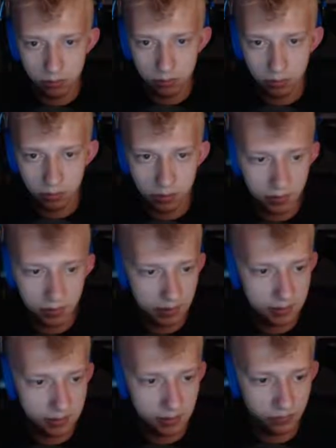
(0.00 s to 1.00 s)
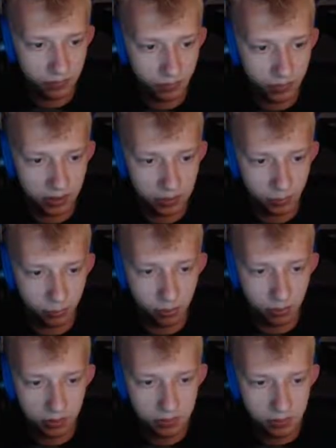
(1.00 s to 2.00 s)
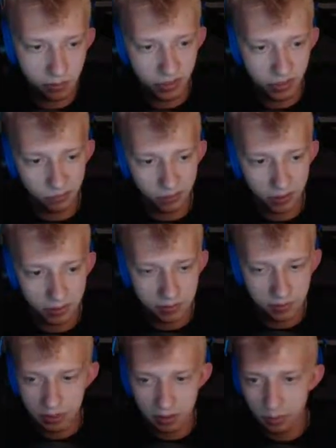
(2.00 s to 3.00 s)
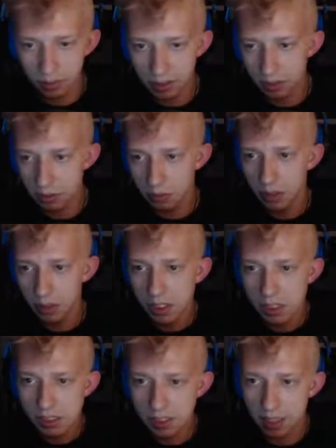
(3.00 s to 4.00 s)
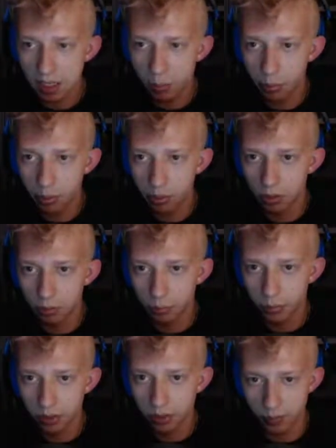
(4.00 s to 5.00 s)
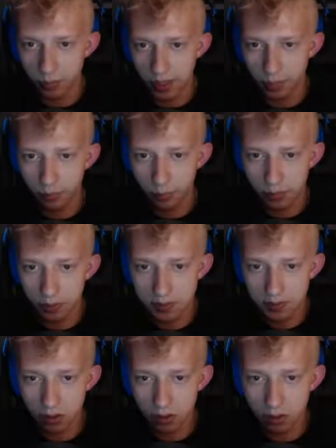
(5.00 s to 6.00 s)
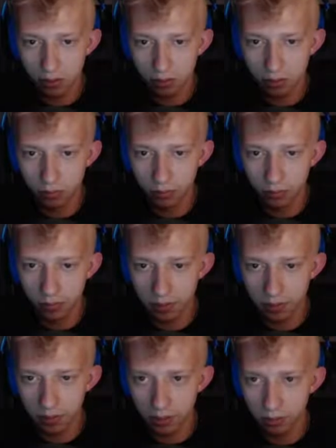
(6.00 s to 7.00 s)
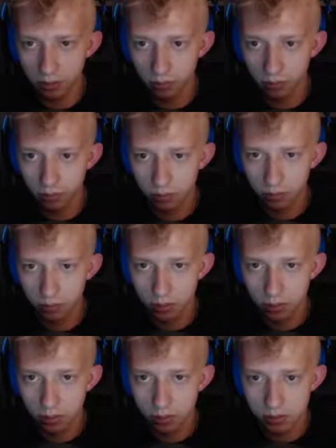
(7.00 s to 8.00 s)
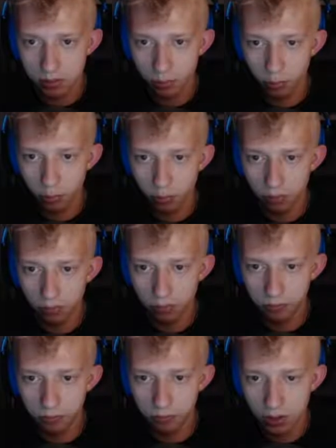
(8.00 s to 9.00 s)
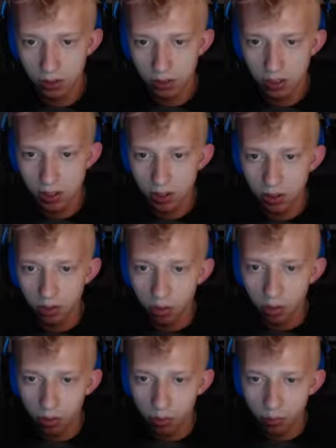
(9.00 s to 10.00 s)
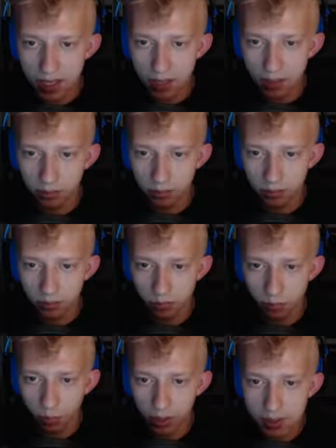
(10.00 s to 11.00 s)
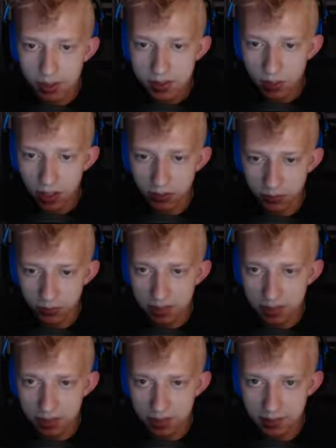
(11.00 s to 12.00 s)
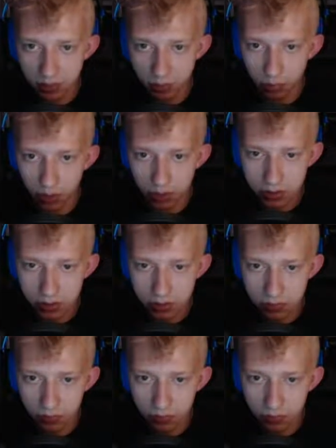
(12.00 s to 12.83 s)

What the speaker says: Okay, so that stuff up there is broken, so I've been up there. So now we gotta go to that upper part of the map that we saw over there. Timberwolf. Man, why is Miles missing so much?